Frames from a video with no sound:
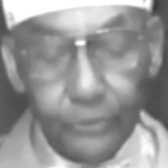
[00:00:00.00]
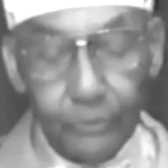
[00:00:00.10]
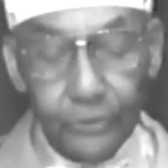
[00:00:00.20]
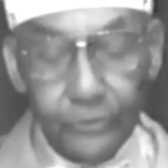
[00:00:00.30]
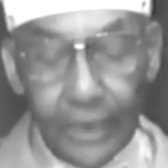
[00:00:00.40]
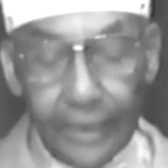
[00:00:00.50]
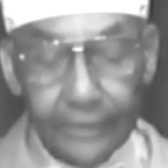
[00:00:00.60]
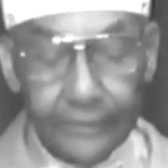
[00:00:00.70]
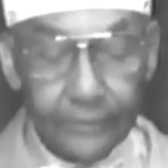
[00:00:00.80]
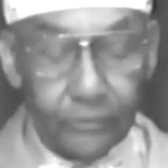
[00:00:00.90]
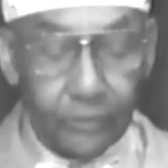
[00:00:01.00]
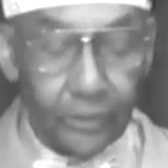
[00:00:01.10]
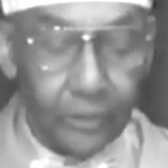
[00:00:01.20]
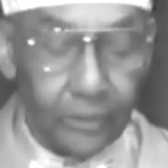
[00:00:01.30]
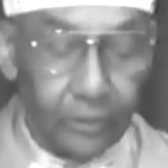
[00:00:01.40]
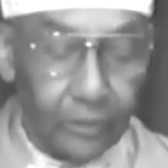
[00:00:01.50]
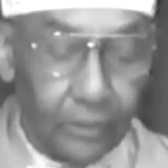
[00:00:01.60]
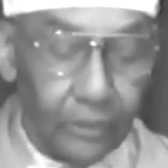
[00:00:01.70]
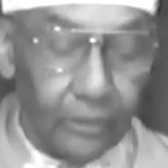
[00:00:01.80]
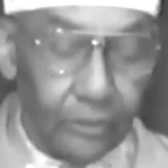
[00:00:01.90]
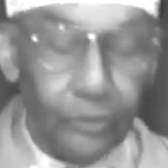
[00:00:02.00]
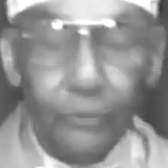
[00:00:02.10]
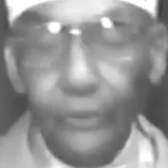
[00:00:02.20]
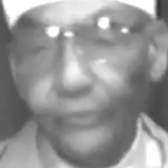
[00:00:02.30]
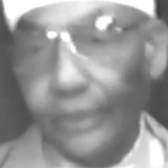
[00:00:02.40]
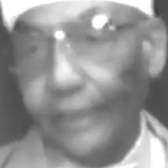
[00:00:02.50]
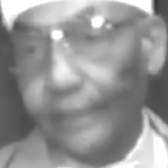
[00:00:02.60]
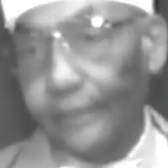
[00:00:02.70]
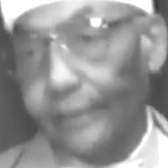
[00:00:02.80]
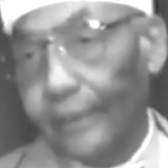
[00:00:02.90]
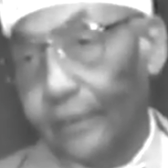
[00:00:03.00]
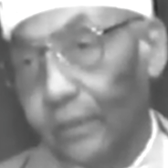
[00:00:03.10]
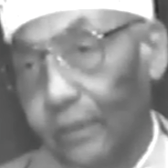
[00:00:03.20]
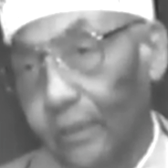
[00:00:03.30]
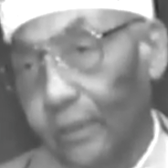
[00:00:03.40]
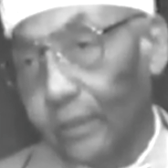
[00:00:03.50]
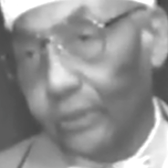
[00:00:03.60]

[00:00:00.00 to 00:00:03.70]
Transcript: the foolish, the foolish will try to